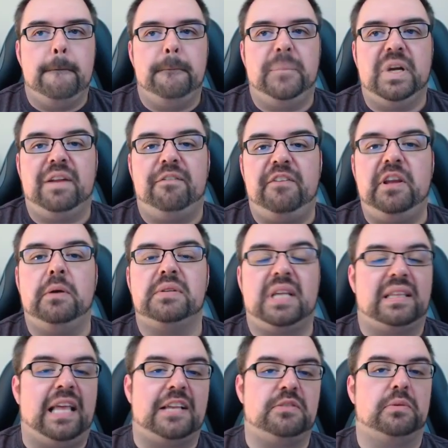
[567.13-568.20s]
But it feels
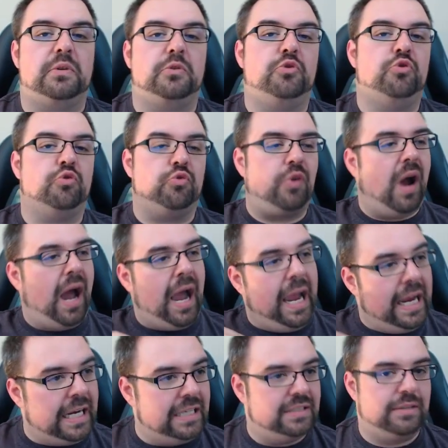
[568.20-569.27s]
like that's where they're
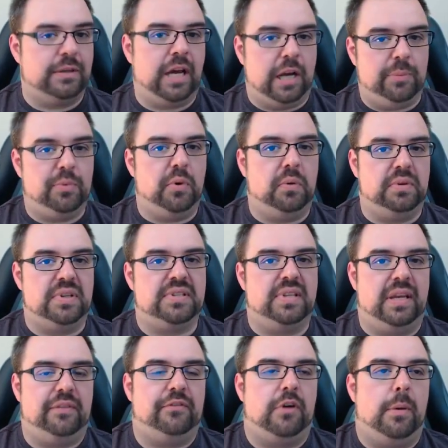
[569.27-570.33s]
trying to kind of pull this
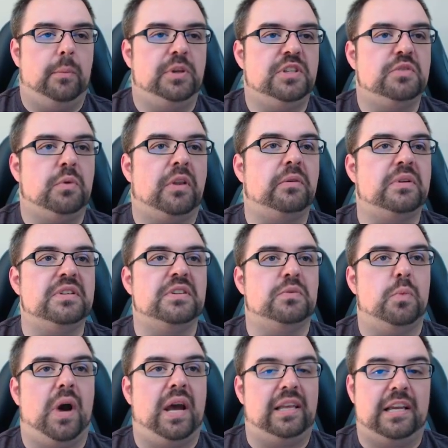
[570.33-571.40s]
thing from, which is one of the reasons
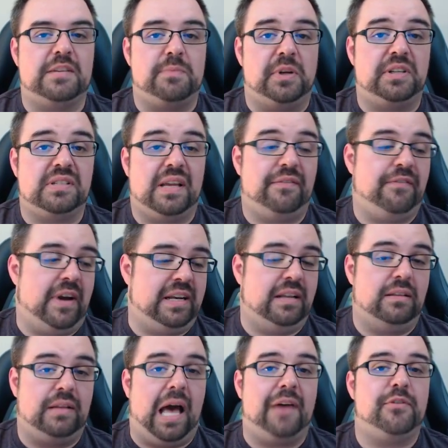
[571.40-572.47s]
why, like, as much as I find
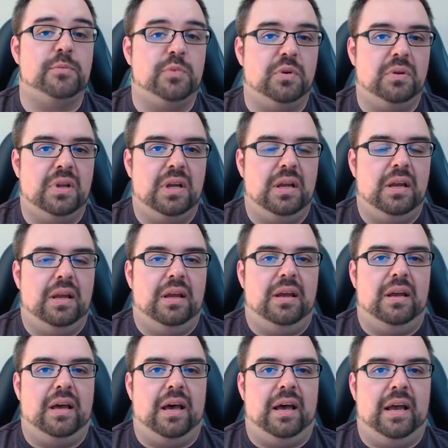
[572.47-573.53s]
it laughable,
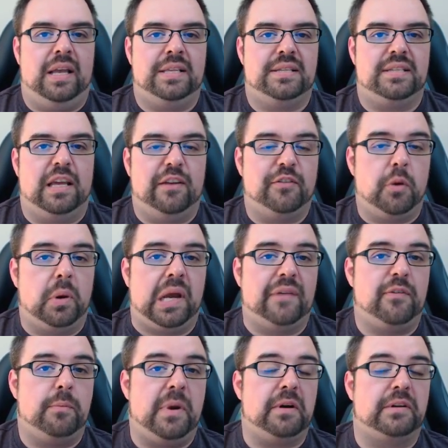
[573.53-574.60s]
instead of going
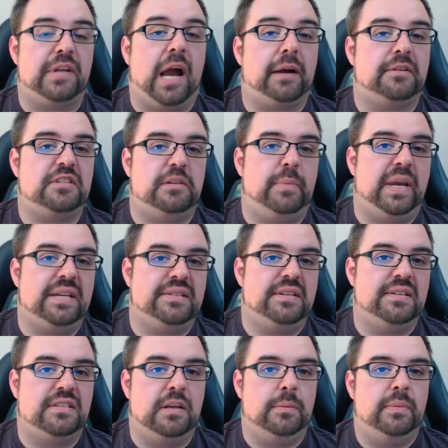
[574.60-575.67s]
off a meritocracy-based
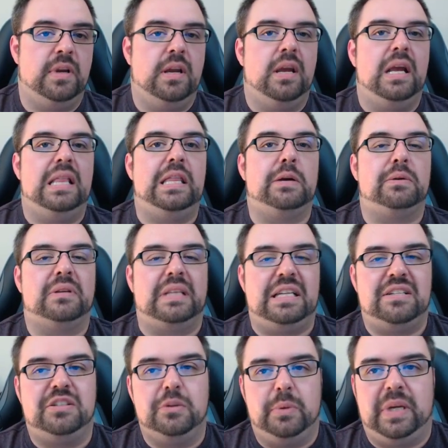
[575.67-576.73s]
system, they're at
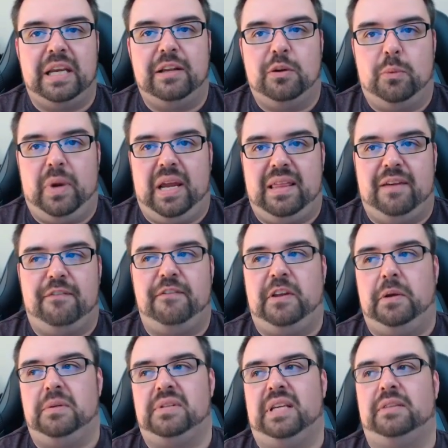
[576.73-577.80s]
least doing it in a way that
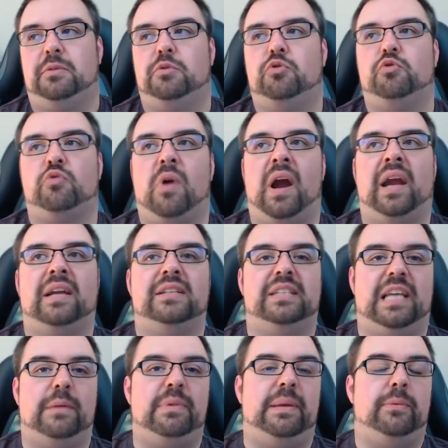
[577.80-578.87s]
feels like they're trying to
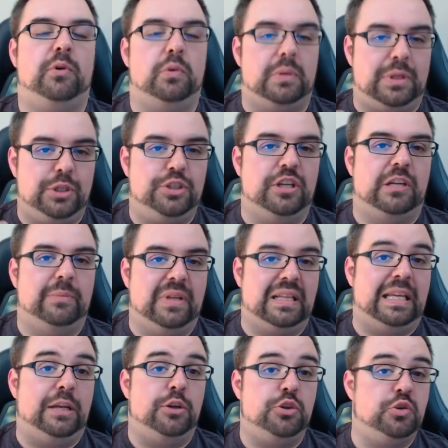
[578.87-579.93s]
get people who
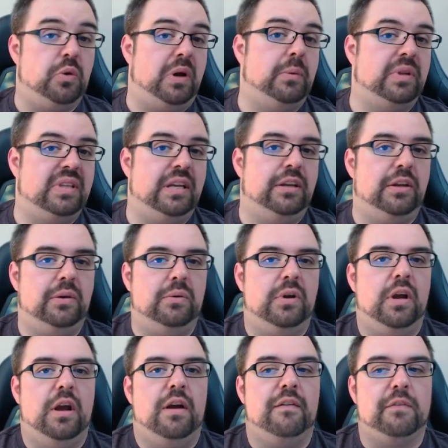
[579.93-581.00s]
legitimately enjoy what they do,
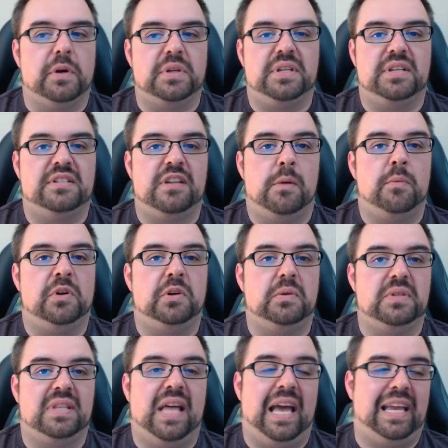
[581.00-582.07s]
versus someone
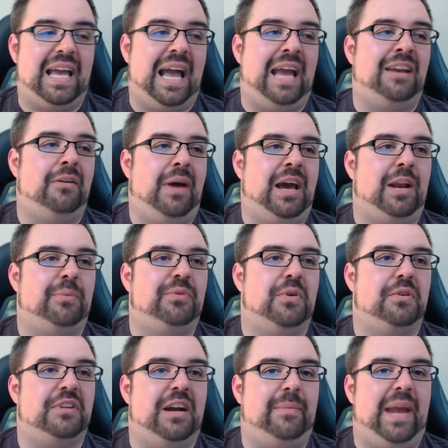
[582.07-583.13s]
who's like, I know how to
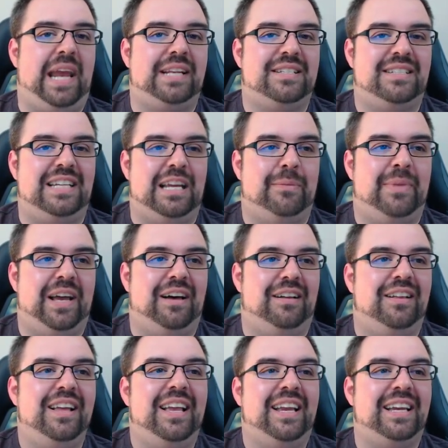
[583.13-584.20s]
program
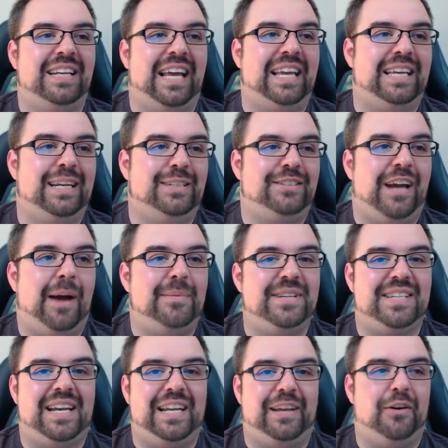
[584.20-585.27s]
HTML. Can I get a job
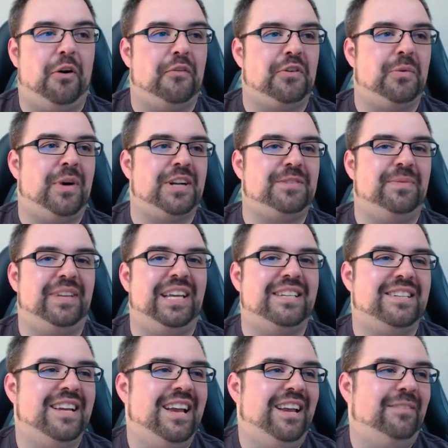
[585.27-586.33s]
designing Overwatch,
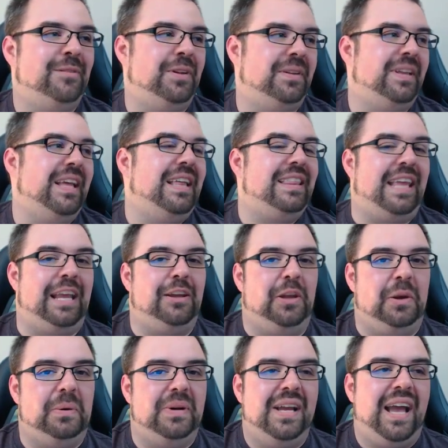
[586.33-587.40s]
please? Thank
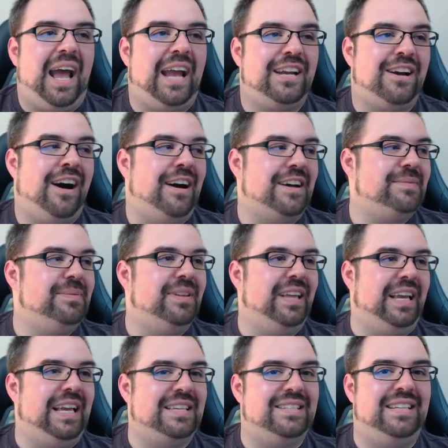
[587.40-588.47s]
you. I
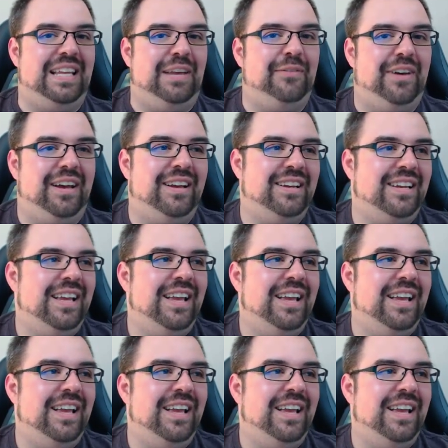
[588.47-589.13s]
cosplay as Diva.